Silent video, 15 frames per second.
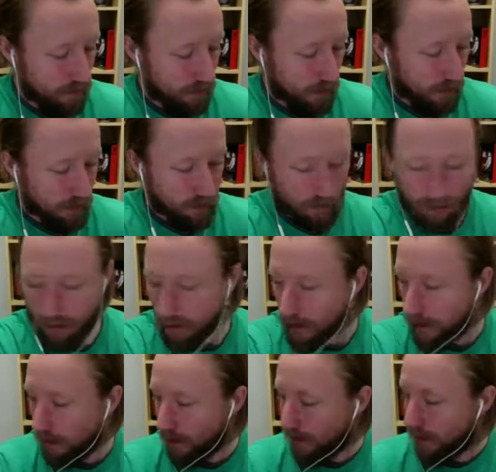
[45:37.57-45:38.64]
I like those a
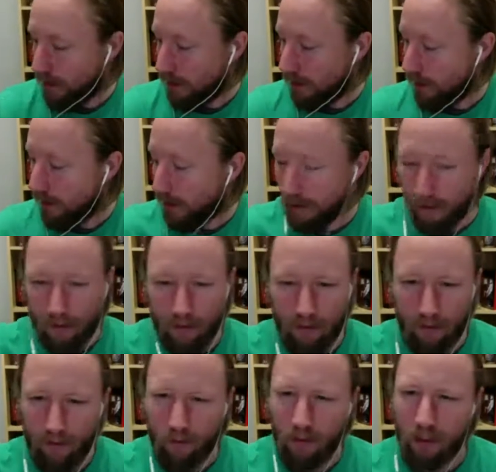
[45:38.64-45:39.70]
lot.
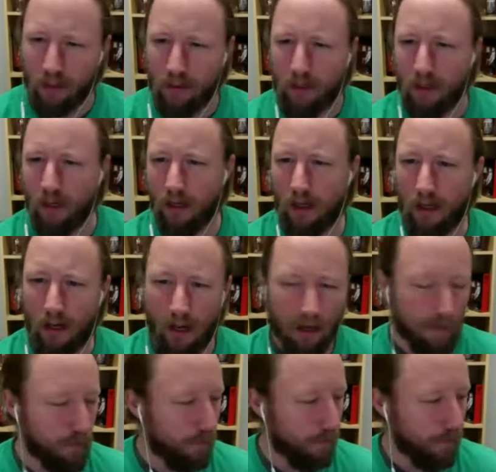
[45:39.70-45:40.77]
Um, what else did I get? I
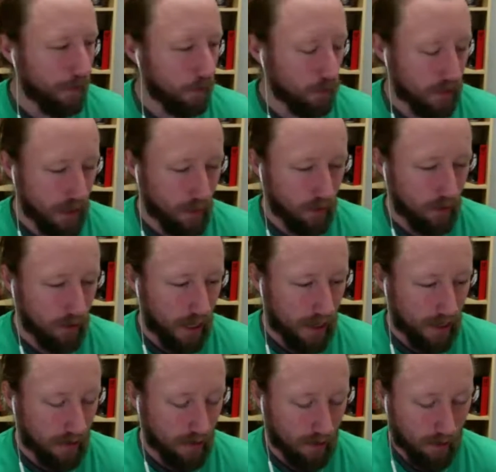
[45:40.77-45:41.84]
was able at,
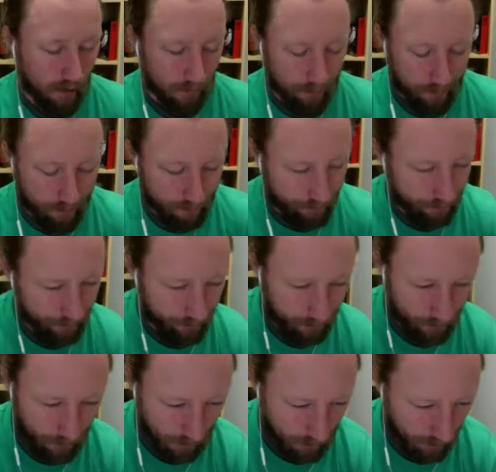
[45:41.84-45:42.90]
or
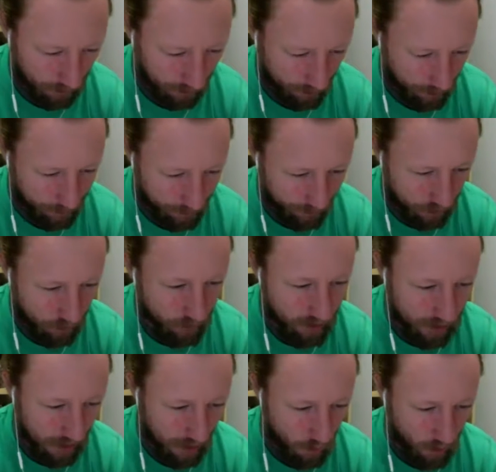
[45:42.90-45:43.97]
um,
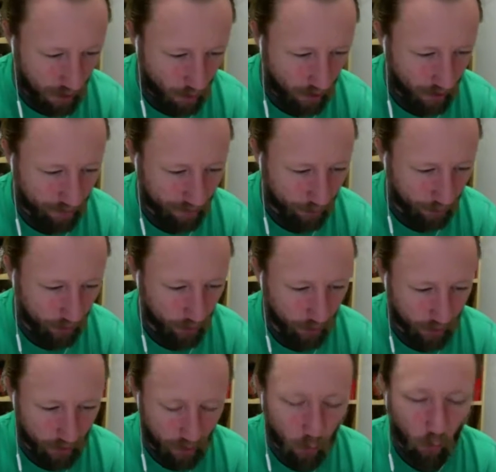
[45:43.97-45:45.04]
Tuesday when it went out for pre-order
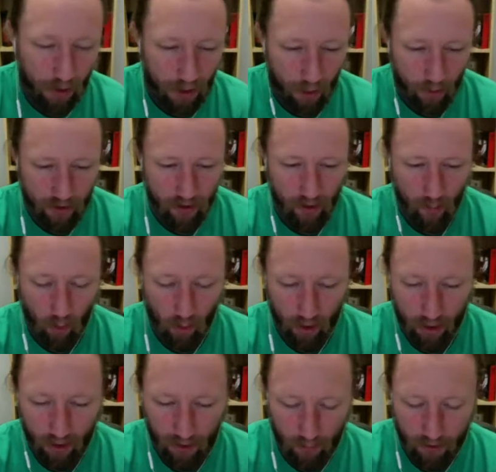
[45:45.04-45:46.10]
in the wee hours of the
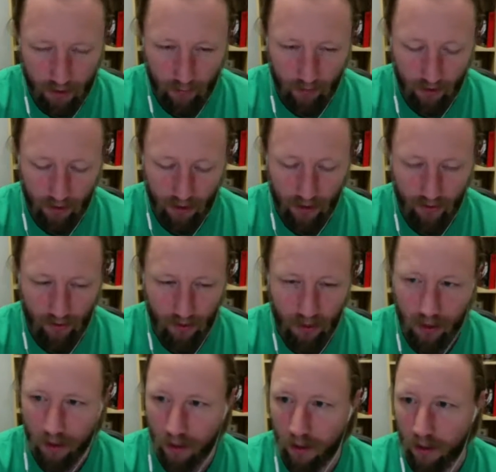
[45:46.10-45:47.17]
morning. I was able to get
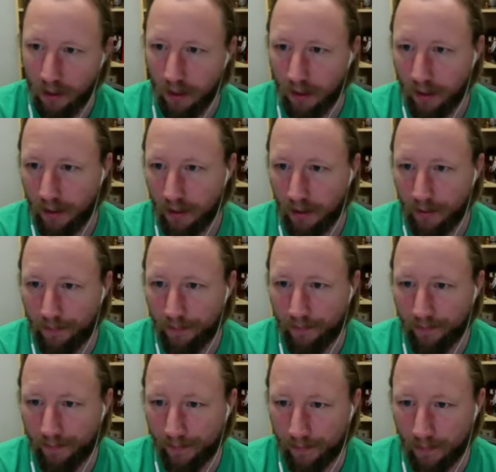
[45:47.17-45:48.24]
the um,
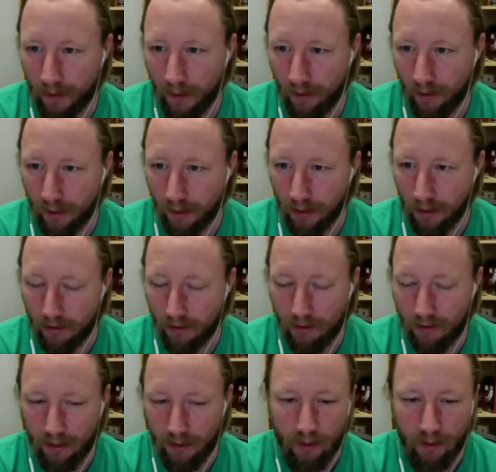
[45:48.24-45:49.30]
the Elite
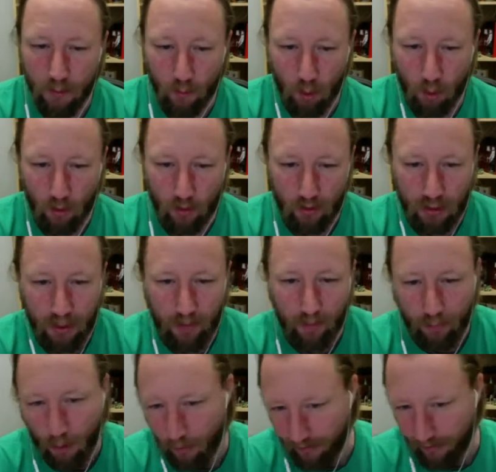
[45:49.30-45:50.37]
series prototype
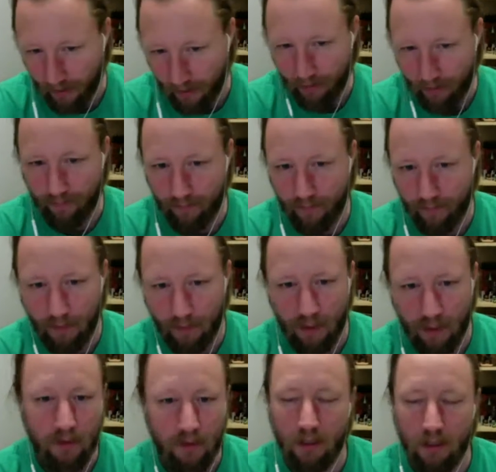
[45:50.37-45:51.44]
Boba Fett from the Disney nice.